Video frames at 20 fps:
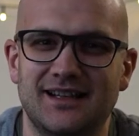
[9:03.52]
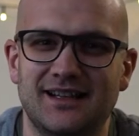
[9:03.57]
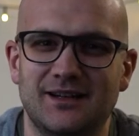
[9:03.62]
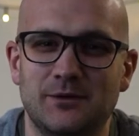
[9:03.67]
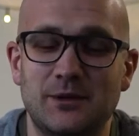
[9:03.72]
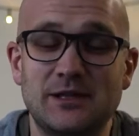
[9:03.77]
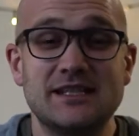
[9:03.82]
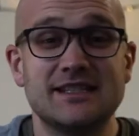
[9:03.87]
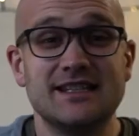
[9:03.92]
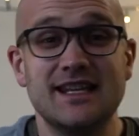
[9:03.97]

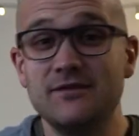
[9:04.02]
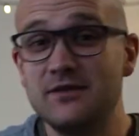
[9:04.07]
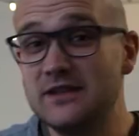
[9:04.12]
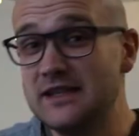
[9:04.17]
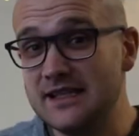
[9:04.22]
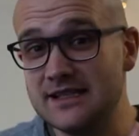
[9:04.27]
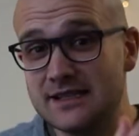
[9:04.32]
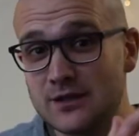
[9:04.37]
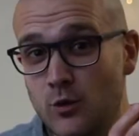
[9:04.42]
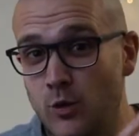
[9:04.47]
which is even
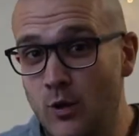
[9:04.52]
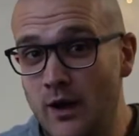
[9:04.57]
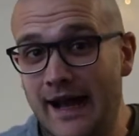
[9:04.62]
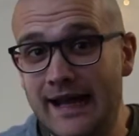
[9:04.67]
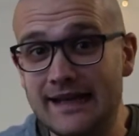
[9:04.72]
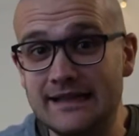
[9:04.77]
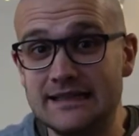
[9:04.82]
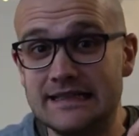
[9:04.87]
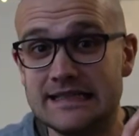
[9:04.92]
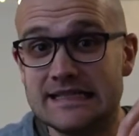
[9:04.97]
this
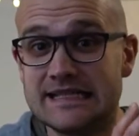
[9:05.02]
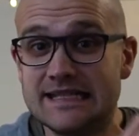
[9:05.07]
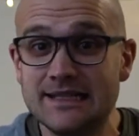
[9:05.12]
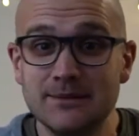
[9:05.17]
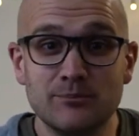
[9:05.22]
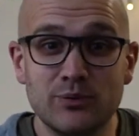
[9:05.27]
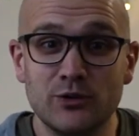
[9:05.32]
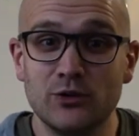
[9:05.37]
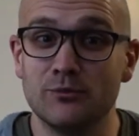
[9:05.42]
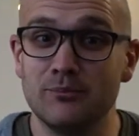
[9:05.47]
quite
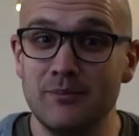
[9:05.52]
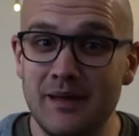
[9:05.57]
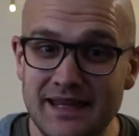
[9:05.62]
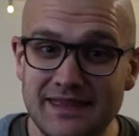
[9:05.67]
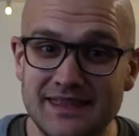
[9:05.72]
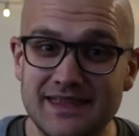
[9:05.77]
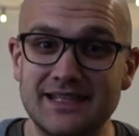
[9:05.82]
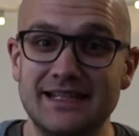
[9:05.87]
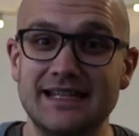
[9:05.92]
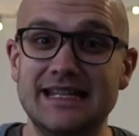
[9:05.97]
simple
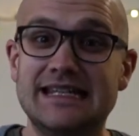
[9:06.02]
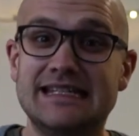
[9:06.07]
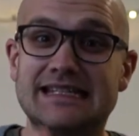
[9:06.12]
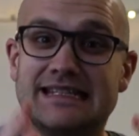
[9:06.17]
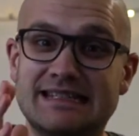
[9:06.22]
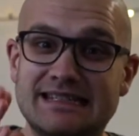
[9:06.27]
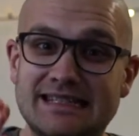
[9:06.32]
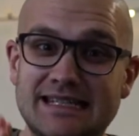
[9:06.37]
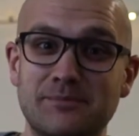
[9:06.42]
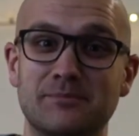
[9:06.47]
method is
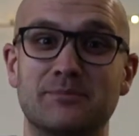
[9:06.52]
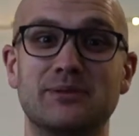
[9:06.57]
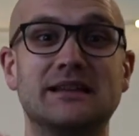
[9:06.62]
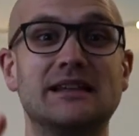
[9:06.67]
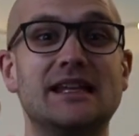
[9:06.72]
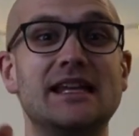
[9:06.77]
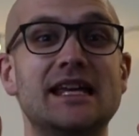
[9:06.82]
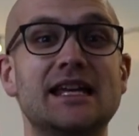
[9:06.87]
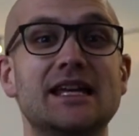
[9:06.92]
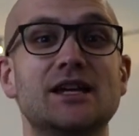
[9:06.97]

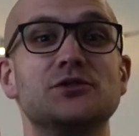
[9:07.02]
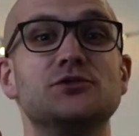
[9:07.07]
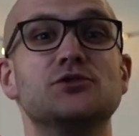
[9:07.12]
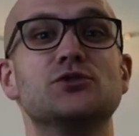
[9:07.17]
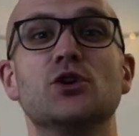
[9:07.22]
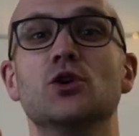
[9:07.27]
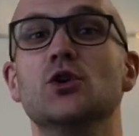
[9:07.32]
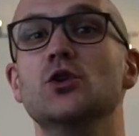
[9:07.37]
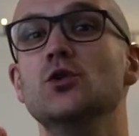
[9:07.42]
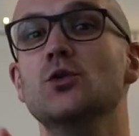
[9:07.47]
simply
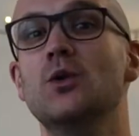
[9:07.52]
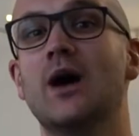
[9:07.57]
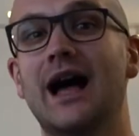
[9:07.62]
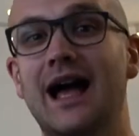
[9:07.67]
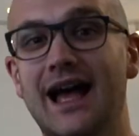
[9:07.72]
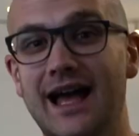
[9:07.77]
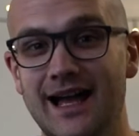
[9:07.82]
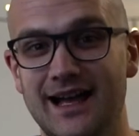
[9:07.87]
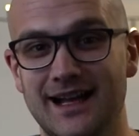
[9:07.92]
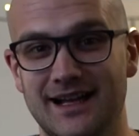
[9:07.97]
too
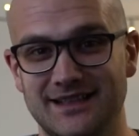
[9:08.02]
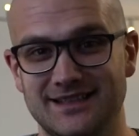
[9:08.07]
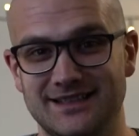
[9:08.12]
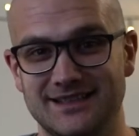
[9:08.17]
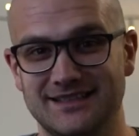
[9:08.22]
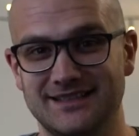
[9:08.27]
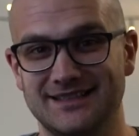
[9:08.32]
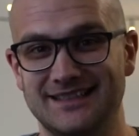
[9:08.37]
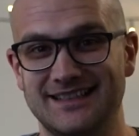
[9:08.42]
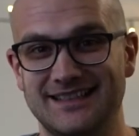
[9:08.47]
hard.
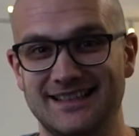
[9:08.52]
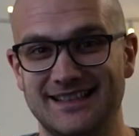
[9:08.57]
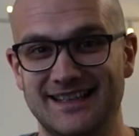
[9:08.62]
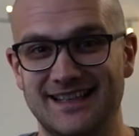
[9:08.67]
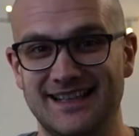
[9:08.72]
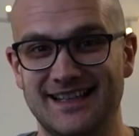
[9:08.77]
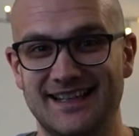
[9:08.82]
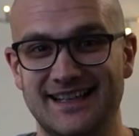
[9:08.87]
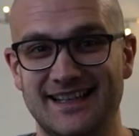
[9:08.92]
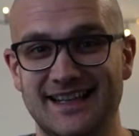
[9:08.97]

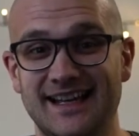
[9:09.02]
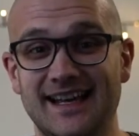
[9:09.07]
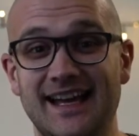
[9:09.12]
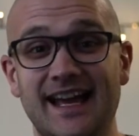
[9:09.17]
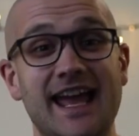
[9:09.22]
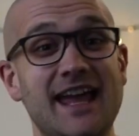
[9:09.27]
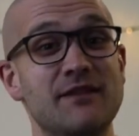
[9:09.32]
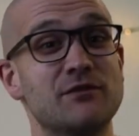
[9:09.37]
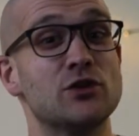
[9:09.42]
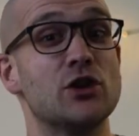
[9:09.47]

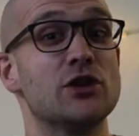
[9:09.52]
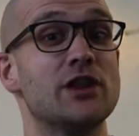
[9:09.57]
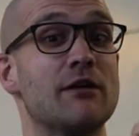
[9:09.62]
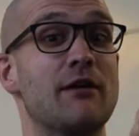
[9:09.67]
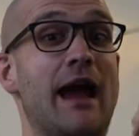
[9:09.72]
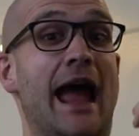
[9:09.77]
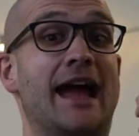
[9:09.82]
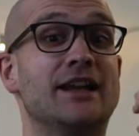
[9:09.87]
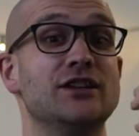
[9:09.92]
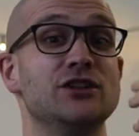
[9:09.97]
Even though
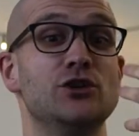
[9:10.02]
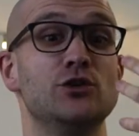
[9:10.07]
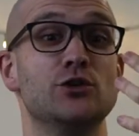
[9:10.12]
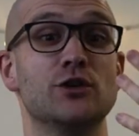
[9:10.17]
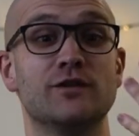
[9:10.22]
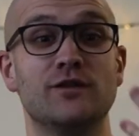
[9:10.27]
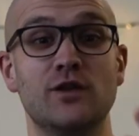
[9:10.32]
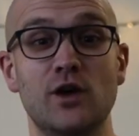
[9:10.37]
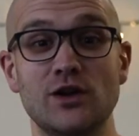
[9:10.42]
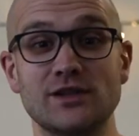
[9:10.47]
they're at
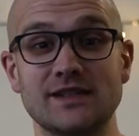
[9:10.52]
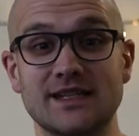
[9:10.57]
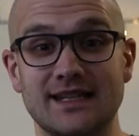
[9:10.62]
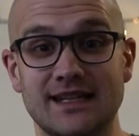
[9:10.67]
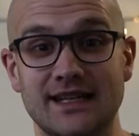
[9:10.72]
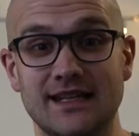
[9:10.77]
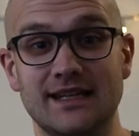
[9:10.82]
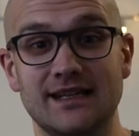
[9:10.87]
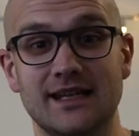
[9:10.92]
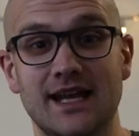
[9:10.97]

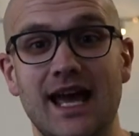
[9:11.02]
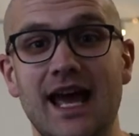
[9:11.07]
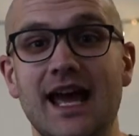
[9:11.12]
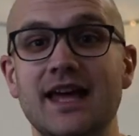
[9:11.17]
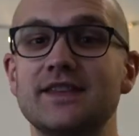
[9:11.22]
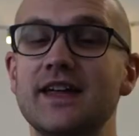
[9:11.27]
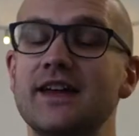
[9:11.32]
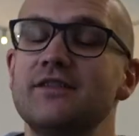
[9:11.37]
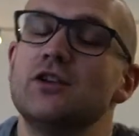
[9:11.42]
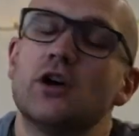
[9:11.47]
university,
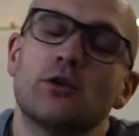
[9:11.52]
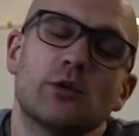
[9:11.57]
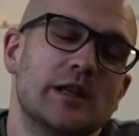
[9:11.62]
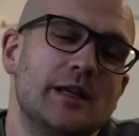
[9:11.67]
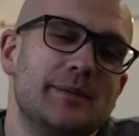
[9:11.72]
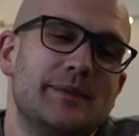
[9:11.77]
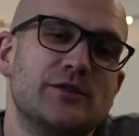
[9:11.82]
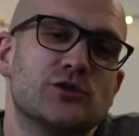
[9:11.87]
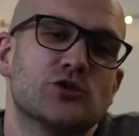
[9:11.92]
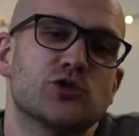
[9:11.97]
they've not really
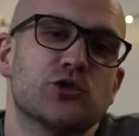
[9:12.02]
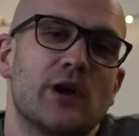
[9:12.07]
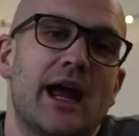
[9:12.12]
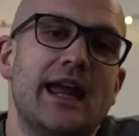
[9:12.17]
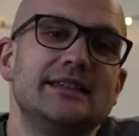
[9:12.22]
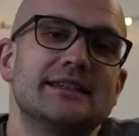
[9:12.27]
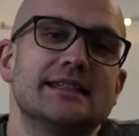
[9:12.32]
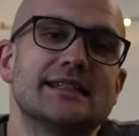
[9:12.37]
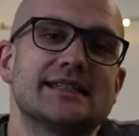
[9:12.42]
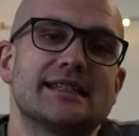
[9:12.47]
been
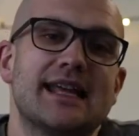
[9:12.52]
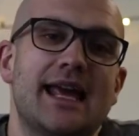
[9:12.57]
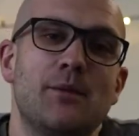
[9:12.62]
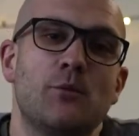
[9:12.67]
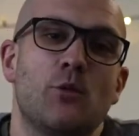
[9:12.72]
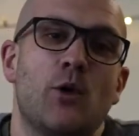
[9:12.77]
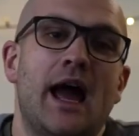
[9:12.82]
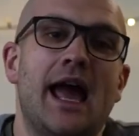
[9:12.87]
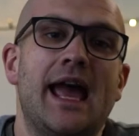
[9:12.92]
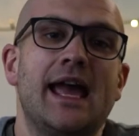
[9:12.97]
trained the
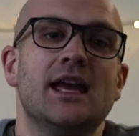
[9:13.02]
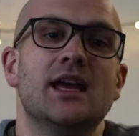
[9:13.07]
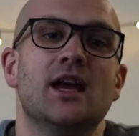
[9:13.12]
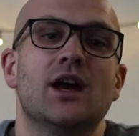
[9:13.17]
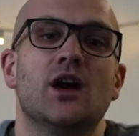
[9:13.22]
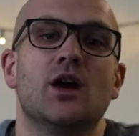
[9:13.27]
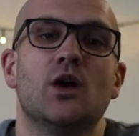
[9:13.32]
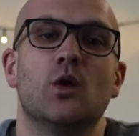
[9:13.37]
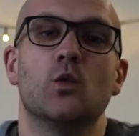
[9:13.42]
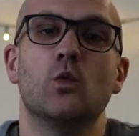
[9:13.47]
same way
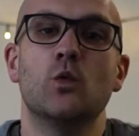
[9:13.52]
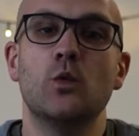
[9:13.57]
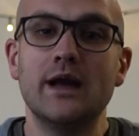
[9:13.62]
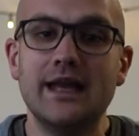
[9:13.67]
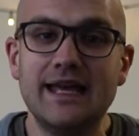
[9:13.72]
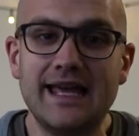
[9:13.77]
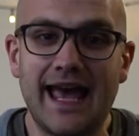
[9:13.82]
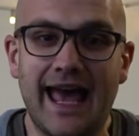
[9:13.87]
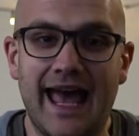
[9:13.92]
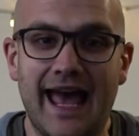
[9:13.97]

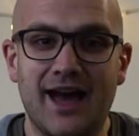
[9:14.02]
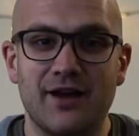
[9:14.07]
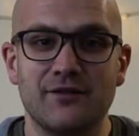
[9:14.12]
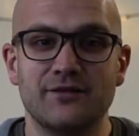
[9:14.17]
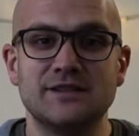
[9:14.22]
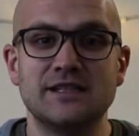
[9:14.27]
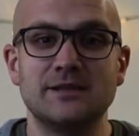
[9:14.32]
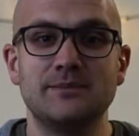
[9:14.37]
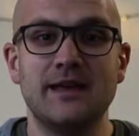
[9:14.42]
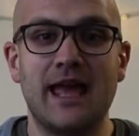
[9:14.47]
we
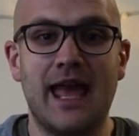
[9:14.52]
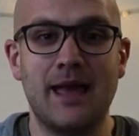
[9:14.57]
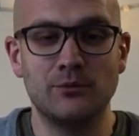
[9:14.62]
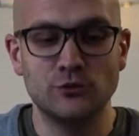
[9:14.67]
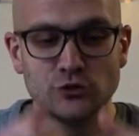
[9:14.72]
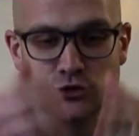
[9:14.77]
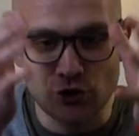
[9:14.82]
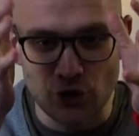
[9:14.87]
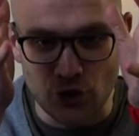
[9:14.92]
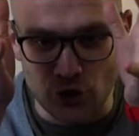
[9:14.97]
have to be
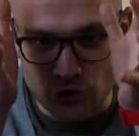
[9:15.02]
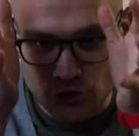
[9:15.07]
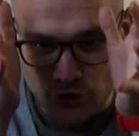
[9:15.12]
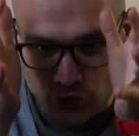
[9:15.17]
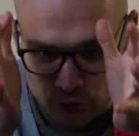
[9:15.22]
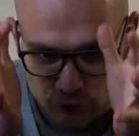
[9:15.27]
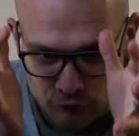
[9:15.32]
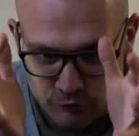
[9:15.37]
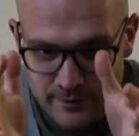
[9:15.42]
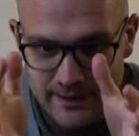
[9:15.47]
able to
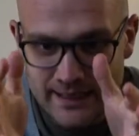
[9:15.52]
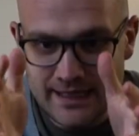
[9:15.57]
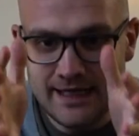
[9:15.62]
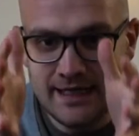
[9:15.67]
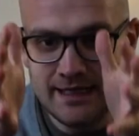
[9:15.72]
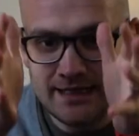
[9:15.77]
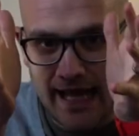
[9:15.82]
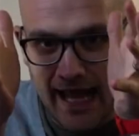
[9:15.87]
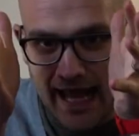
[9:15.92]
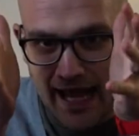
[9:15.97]

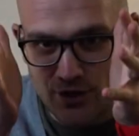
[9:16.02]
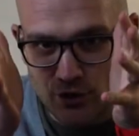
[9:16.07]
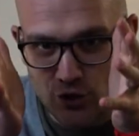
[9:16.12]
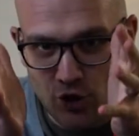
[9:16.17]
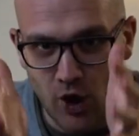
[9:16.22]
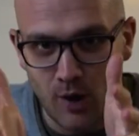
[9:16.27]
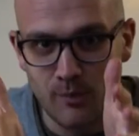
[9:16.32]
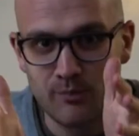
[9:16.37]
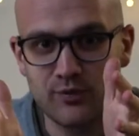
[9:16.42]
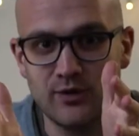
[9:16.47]
read and
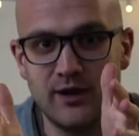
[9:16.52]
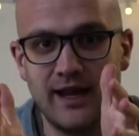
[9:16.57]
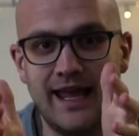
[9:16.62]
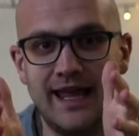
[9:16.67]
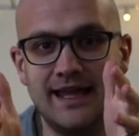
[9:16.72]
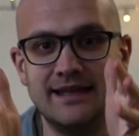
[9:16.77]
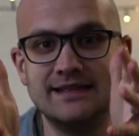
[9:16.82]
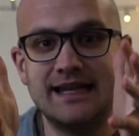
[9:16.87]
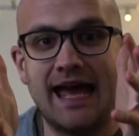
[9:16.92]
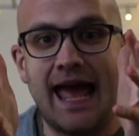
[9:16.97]

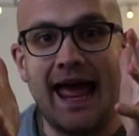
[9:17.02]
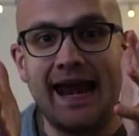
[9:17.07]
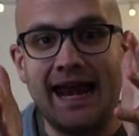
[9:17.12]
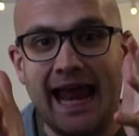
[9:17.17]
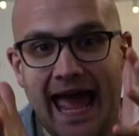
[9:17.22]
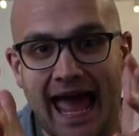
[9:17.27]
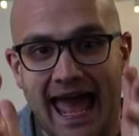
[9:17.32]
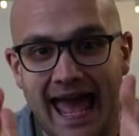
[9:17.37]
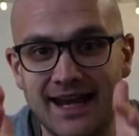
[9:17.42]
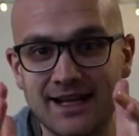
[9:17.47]
comprehend and
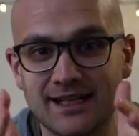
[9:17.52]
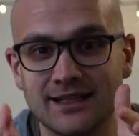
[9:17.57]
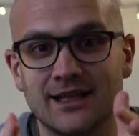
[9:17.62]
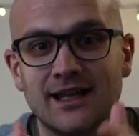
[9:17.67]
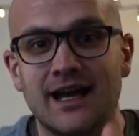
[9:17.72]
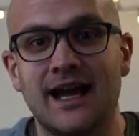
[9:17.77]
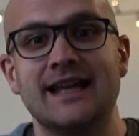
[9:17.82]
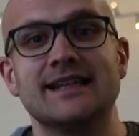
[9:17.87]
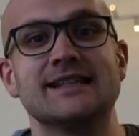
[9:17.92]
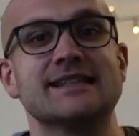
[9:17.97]

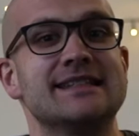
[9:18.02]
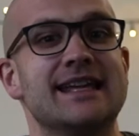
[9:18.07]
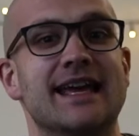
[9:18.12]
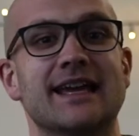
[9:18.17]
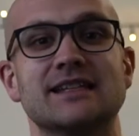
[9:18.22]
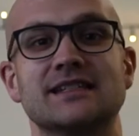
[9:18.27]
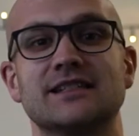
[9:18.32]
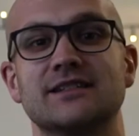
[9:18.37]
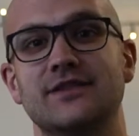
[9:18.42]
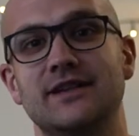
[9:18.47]
analyze
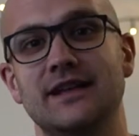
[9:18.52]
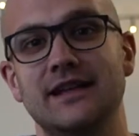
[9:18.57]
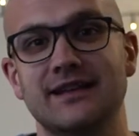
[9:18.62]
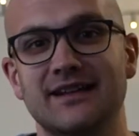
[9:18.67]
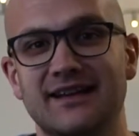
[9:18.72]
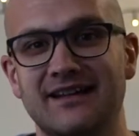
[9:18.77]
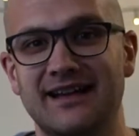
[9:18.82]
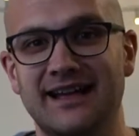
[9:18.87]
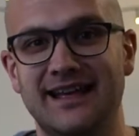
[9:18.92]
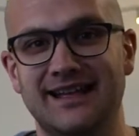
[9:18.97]
texts of any
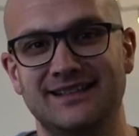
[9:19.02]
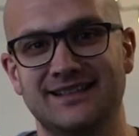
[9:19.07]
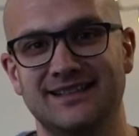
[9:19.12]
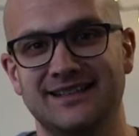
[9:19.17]
kind.